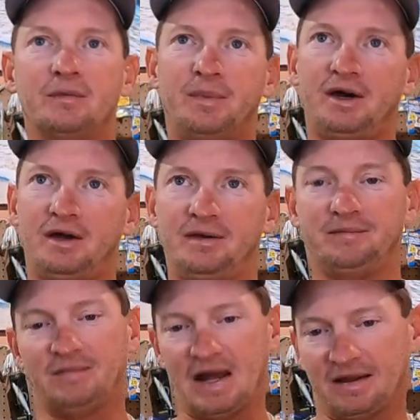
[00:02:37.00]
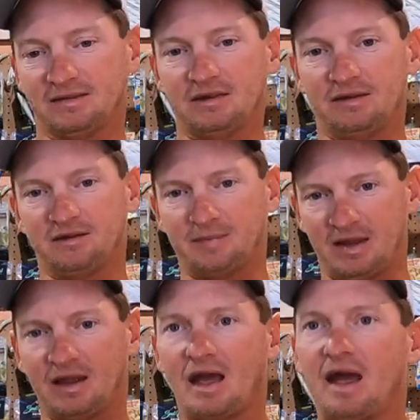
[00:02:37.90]
but like I said, the
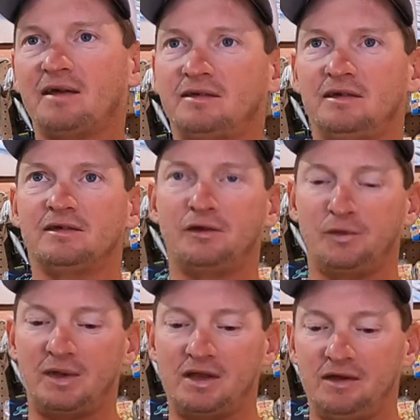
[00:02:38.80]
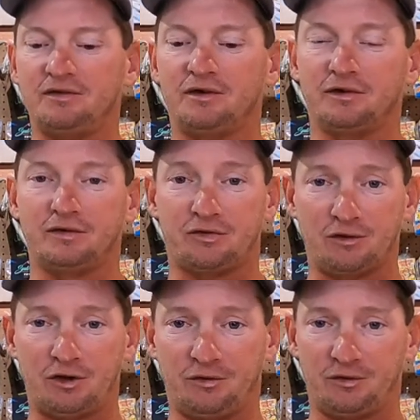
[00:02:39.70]
spinning cast is a little bit easier to
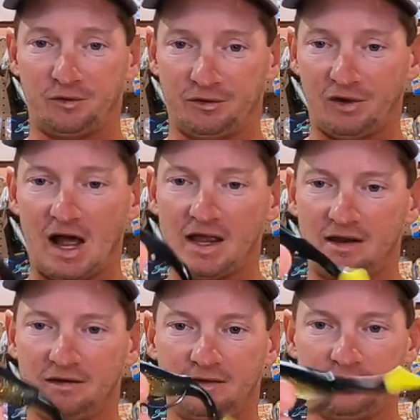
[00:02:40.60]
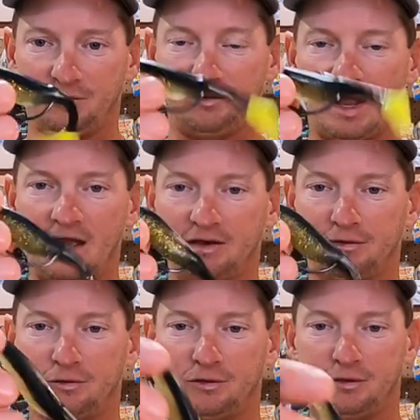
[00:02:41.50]
throw the real light
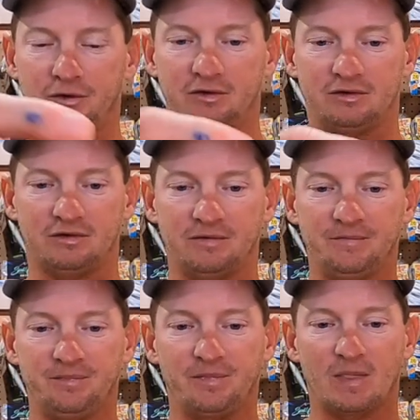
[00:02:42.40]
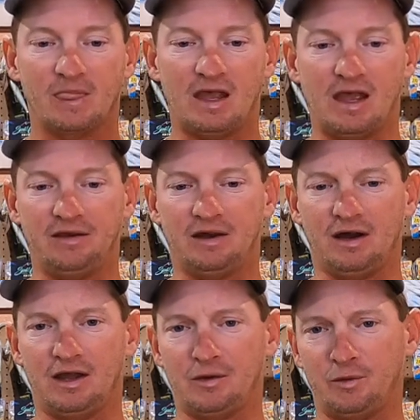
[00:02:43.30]
little lures. And
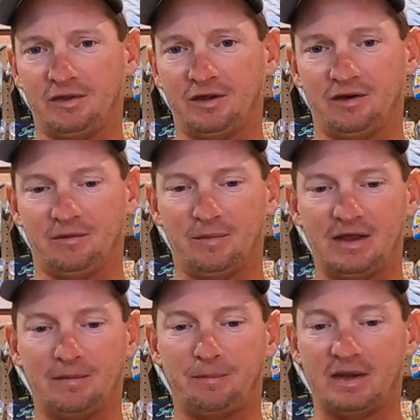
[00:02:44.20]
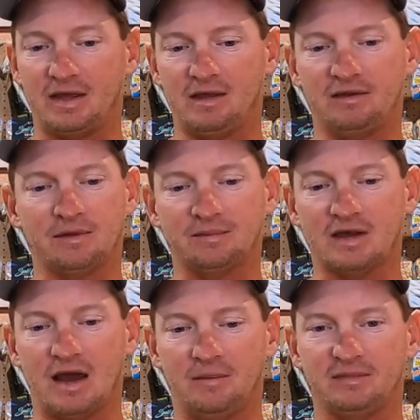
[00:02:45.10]
when they're being picky
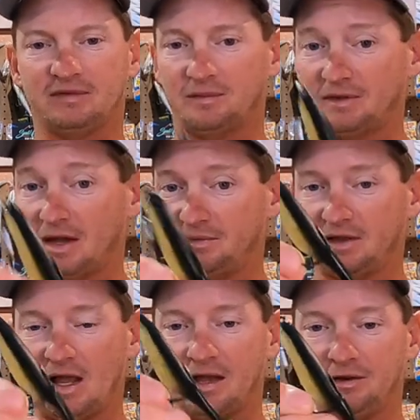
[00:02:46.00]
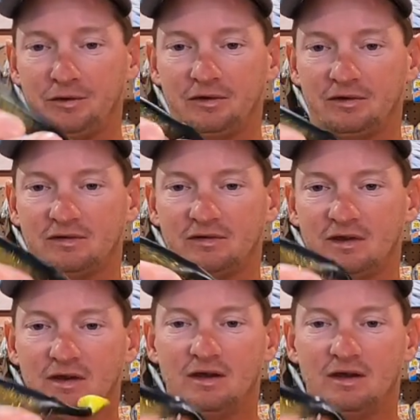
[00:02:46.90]
sometimes the light lures